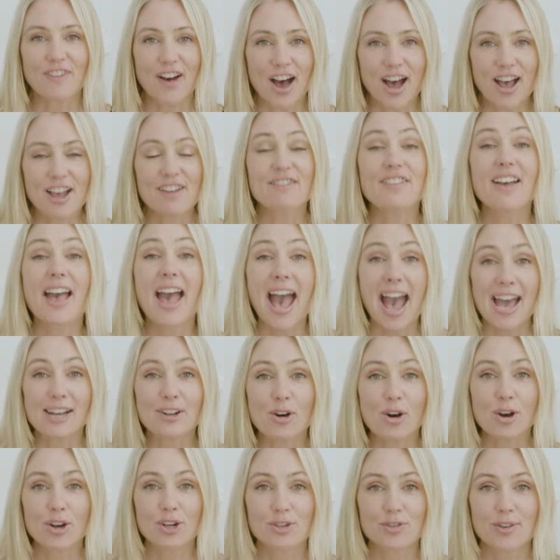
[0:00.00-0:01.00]
Five, ad
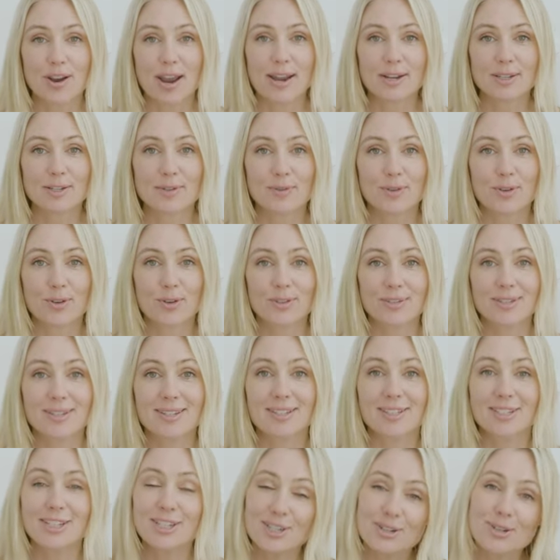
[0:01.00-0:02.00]
hoc transfers.
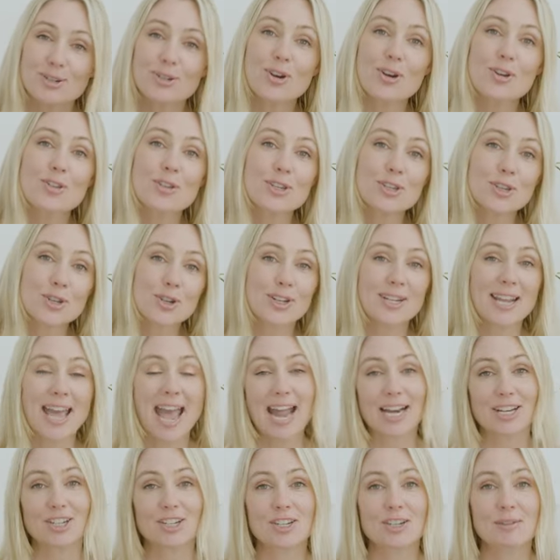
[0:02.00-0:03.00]
Did you know that you can
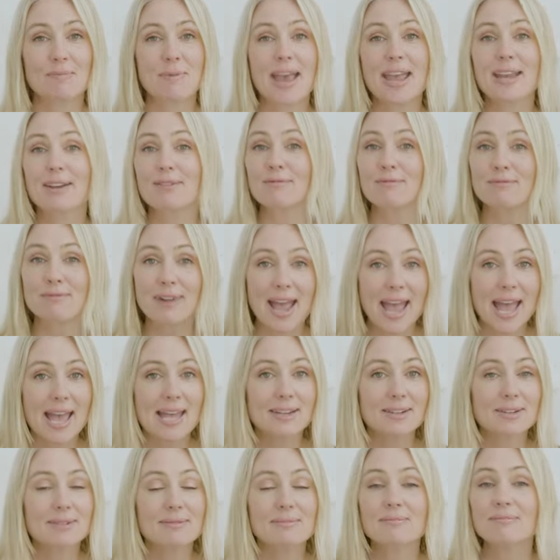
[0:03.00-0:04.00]
actually make
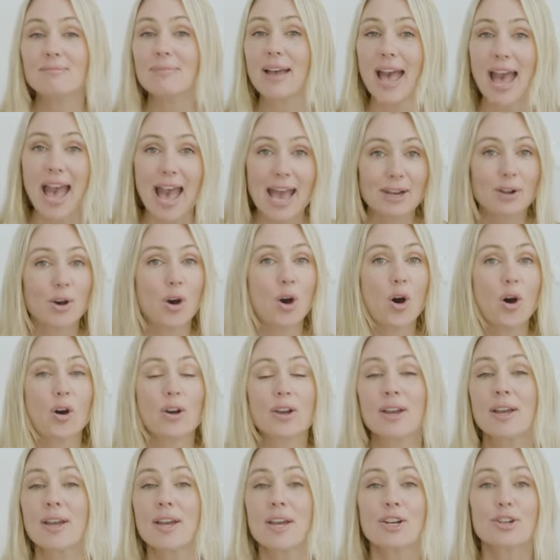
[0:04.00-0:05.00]
random ad
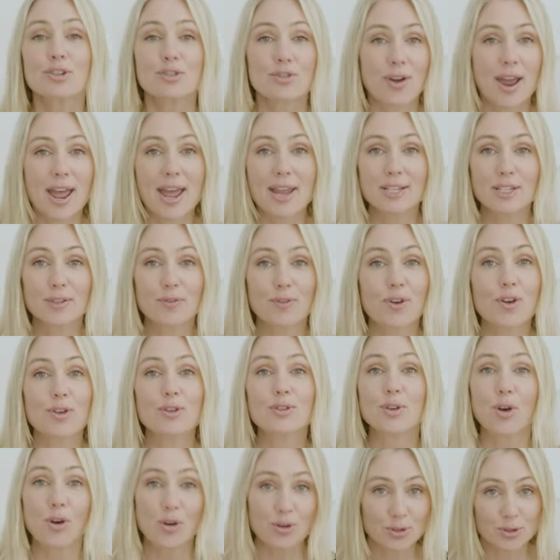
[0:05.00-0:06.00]
hoc
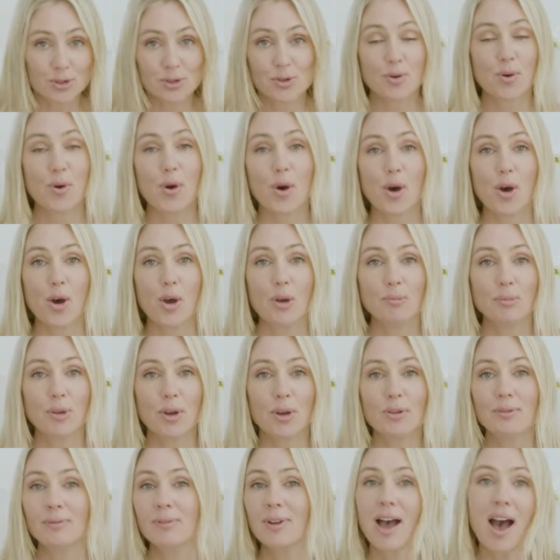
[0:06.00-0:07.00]
transfers onto your home
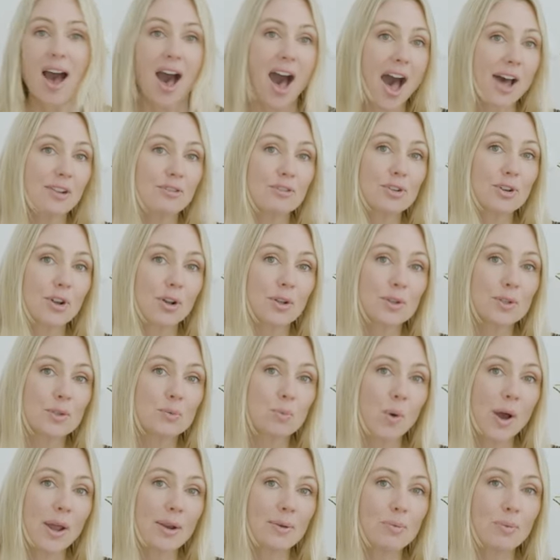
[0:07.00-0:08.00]
loan? $100
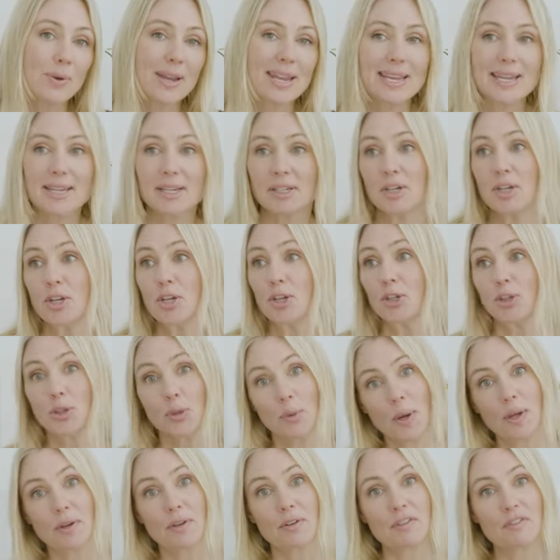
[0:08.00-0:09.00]
one week,
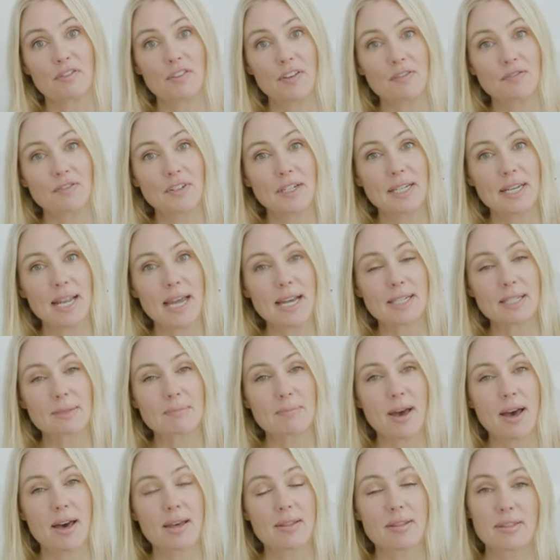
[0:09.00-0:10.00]
$250 next
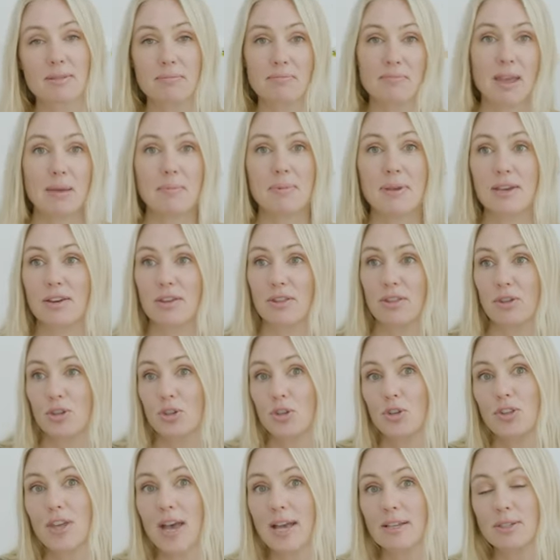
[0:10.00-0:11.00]
month, maybe a
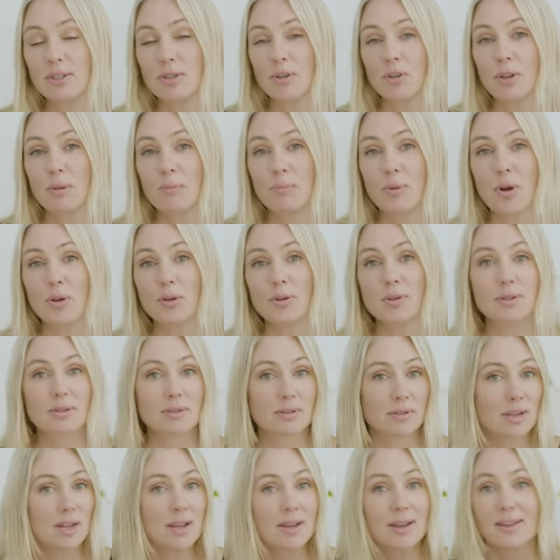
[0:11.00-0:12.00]
$2,000
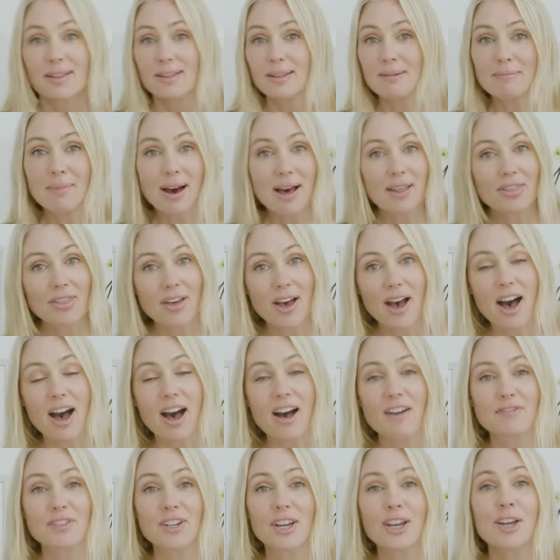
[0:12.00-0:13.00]
bonus the month
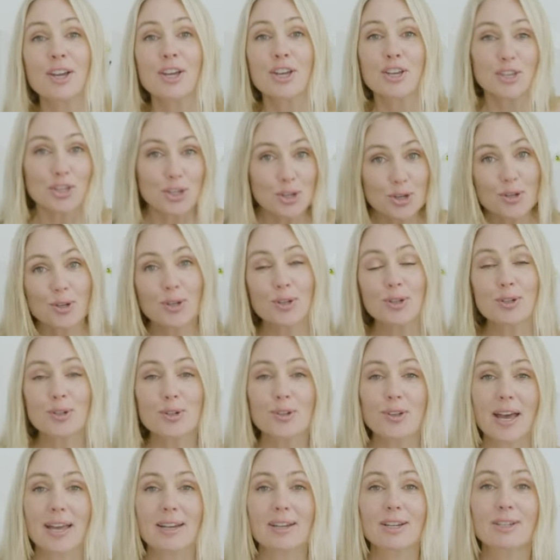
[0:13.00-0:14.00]
after. You can
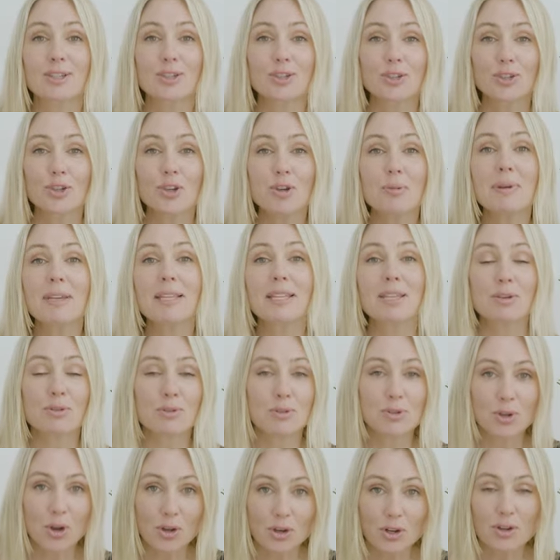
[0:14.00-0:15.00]
do that, assuming that
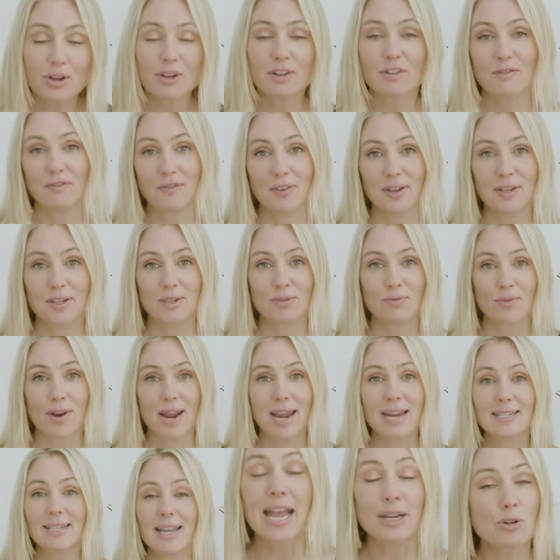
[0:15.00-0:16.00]
you're not on a fixed
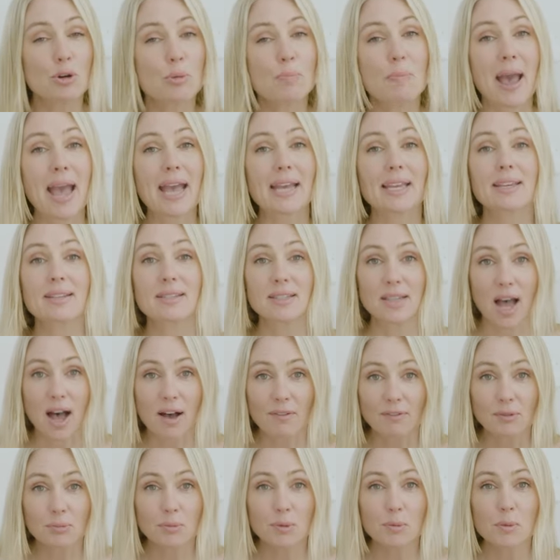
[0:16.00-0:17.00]
rate and your bank is
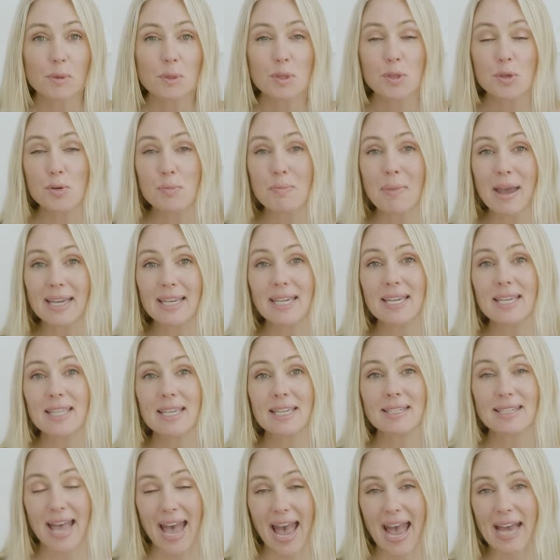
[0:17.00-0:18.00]
comfortable with you making
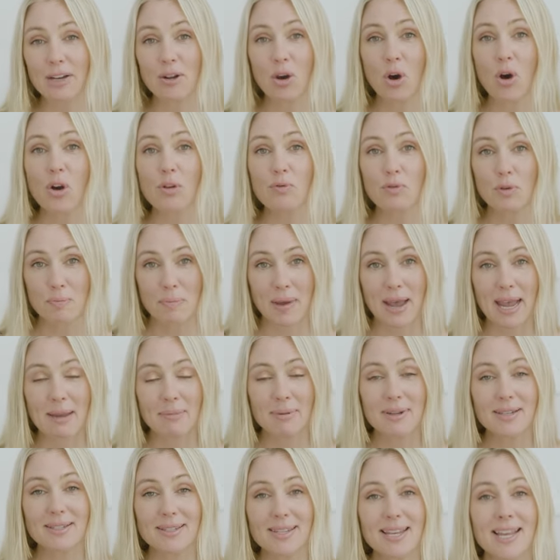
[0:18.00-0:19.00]
these ad hoc
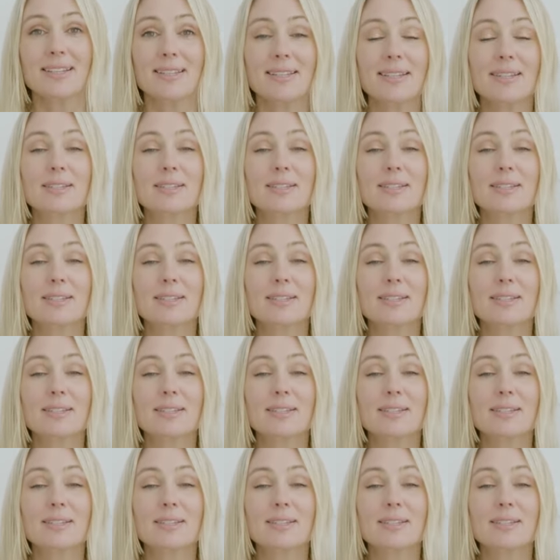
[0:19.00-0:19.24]
repayments. This